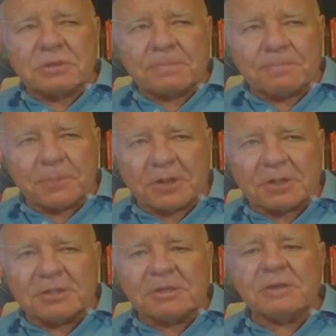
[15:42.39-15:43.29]
the
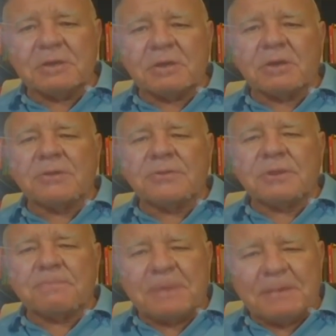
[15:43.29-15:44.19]
burden on
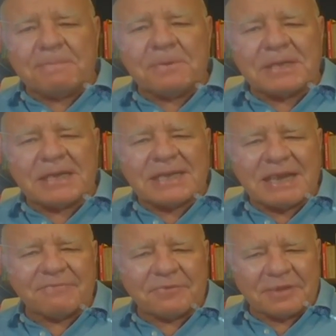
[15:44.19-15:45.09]
the people that
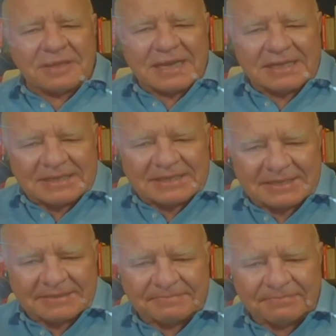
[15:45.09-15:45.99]
have the
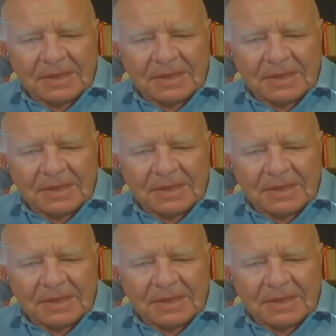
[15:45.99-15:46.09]
debts.